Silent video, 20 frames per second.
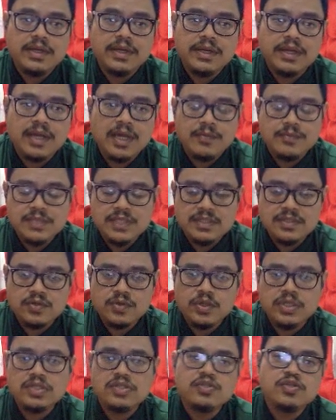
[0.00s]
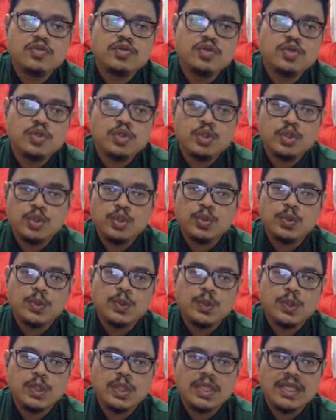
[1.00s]
I'm just going to
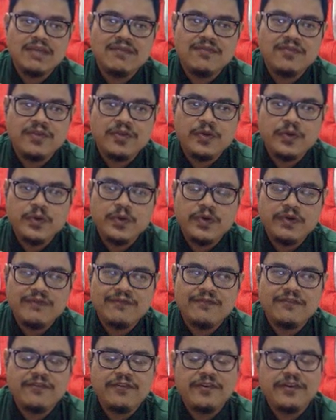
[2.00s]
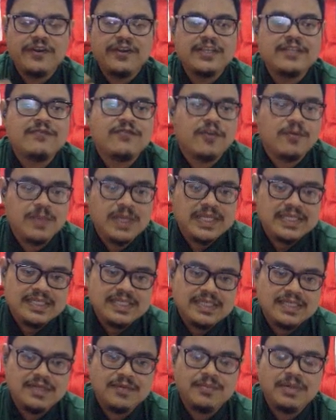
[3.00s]
give you further
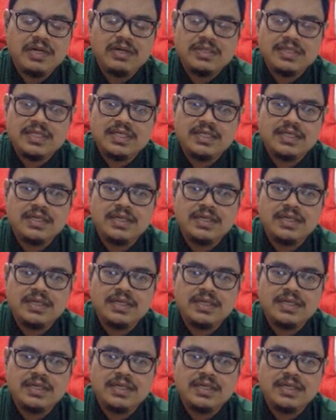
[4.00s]
information about the